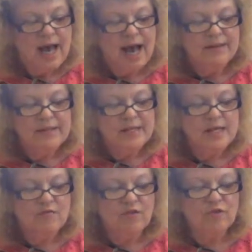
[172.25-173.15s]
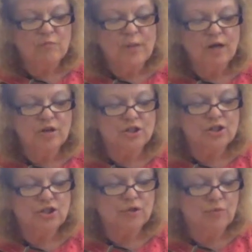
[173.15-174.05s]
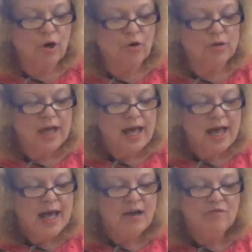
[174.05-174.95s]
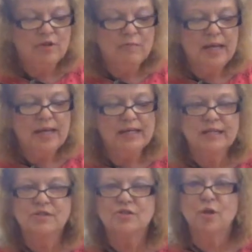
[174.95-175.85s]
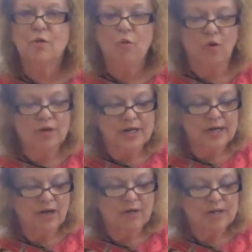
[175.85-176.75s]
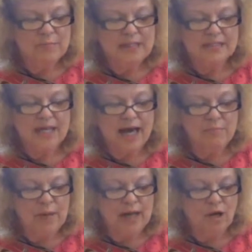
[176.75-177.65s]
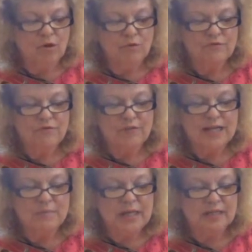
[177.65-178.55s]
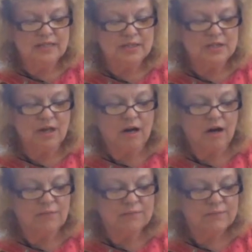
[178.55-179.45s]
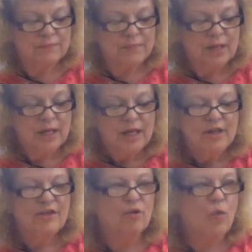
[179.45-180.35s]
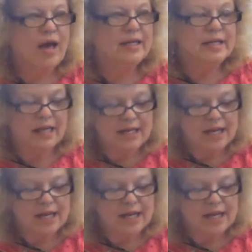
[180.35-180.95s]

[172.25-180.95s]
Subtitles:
On the eve of her marriage, she wrote, "Every man is so ordinary beside my own flaming star." Their wedding, an